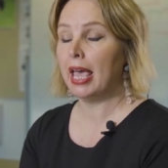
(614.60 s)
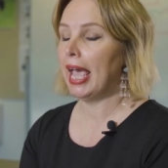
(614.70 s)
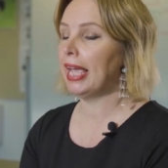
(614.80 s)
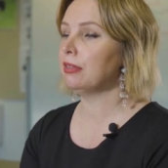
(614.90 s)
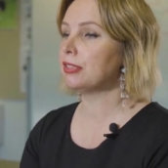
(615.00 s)

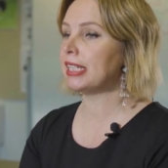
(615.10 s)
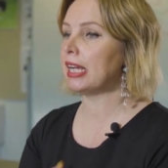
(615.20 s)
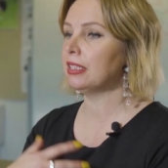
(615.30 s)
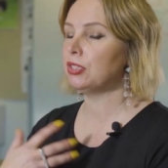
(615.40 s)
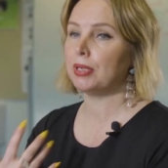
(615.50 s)
and
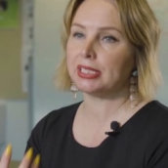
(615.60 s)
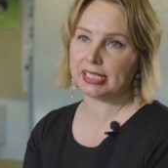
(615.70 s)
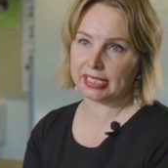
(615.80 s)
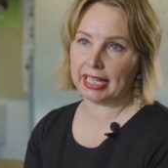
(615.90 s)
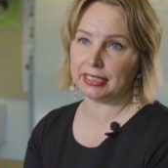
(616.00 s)
start to
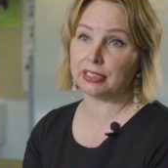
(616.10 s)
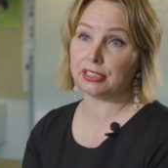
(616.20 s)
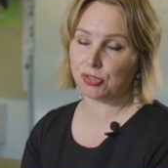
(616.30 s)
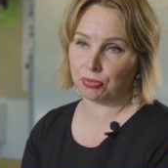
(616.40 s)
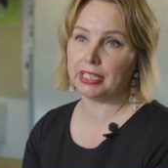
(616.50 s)
understand that
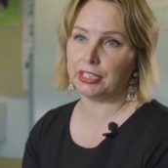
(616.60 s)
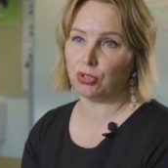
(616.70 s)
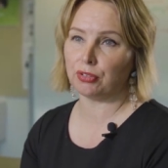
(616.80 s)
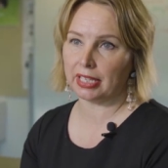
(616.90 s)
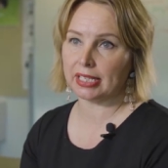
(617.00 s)
it's really
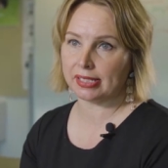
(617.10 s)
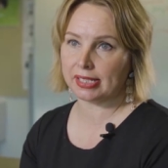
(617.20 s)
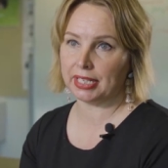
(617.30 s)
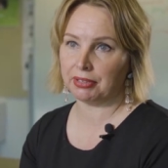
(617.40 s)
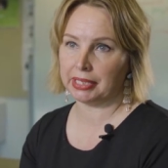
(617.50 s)
not that
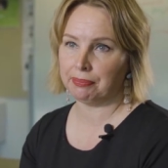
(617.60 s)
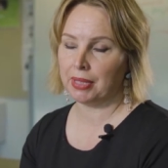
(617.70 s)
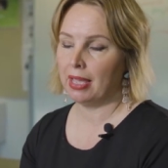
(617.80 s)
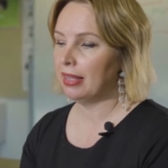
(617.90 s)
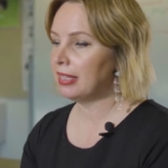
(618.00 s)
scary.
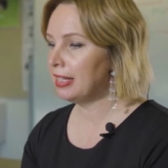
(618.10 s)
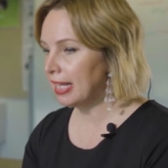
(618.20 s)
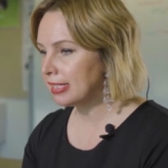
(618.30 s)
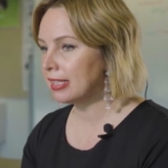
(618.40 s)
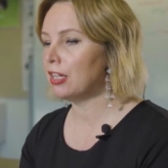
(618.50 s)
The
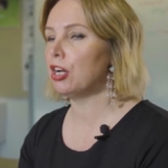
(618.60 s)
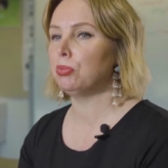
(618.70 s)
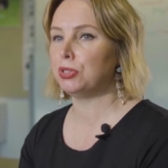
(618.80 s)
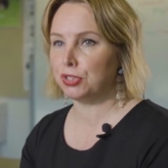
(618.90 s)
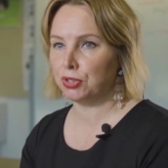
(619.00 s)
next thing I
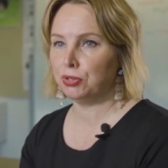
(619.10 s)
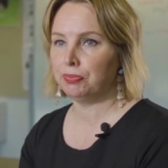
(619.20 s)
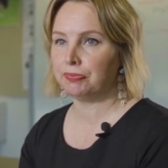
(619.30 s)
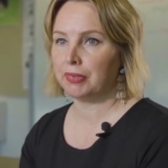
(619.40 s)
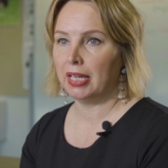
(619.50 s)
would do
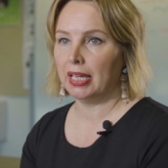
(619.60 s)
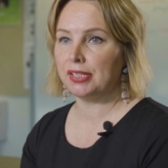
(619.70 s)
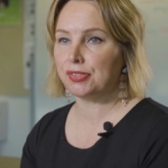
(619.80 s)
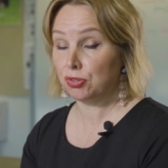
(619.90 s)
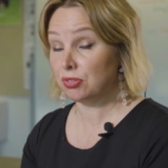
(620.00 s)

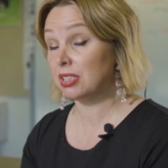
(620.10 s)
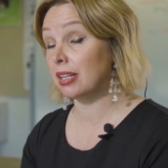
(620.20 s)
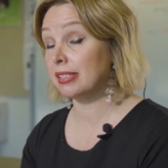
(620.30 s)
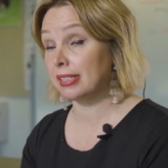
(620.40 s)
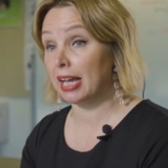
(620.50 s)
is to
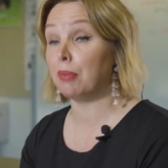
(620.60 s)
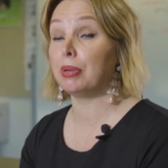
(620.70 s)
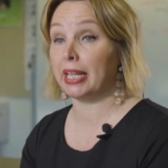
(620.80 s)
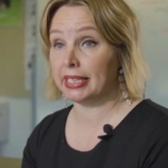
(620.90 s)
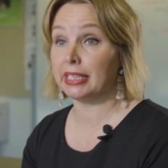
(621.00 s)
just start
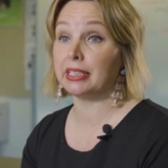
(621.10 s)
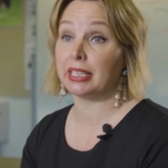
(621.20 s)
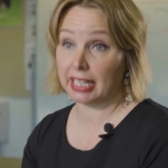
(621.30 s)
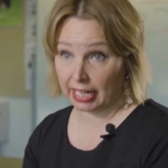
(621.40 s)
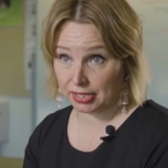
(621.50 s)
playing in the
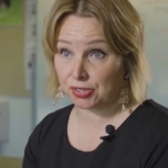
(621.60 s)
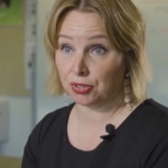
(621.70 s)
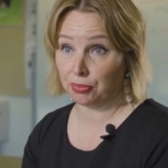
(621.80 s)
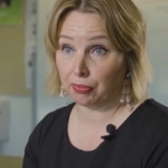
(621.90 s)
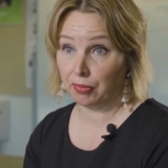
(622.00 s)

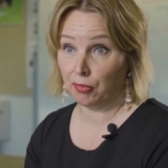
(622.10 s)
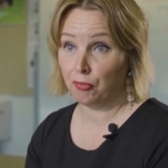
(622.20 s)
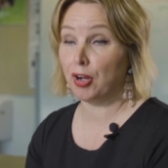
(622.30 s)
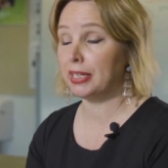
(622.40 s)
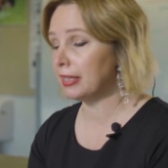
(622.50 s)
classroom.
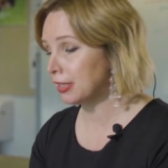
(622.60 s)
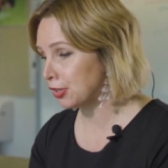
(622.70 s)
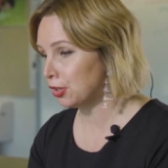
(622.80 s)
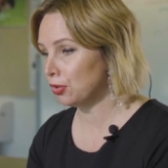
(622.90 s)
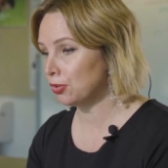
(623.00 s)
Find an
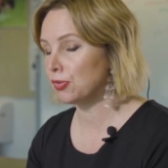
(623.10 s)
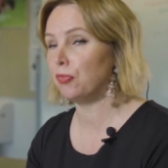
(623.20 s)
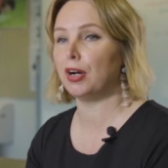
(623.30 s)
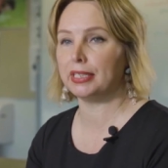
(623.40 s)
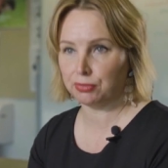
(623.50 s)
excuse,
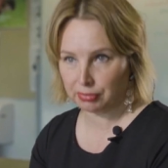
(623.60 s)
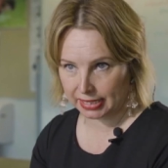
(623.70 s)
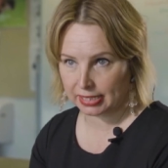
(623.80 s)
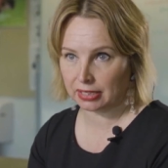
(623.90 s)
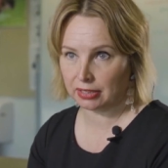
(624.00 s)
find a
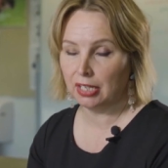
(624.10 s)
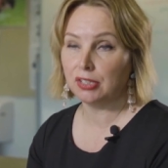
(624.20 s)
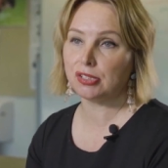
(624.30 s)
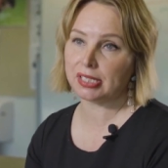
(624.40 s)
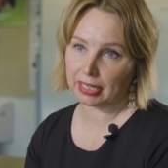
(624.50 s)
reason
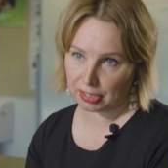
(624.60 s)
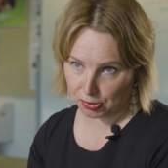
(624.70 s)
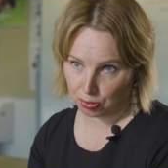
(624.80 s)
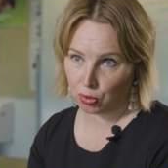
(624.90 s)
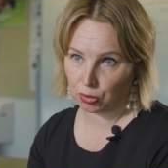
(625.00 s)
to start
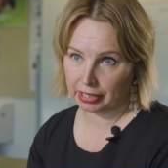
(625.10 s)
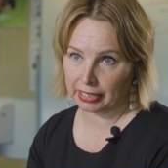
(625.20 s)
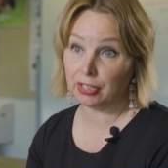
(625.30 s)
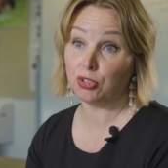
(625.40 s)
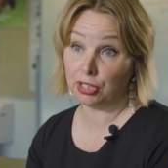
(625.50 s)
exploring
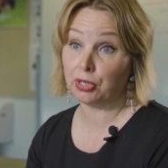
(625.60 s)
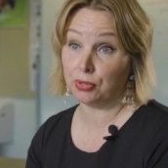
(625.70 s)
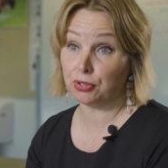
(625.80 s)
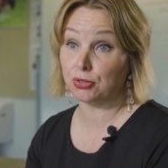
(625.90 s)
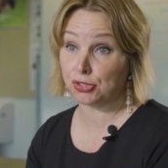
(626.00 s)
and learning
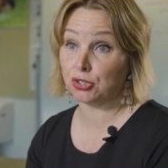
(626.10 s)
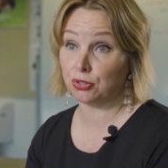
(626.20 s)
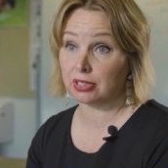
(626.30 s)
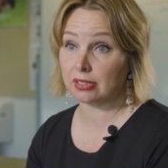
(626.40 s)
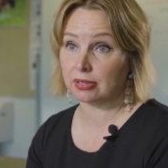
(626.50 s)
with your
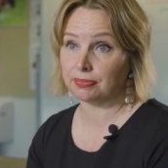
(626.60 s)
students.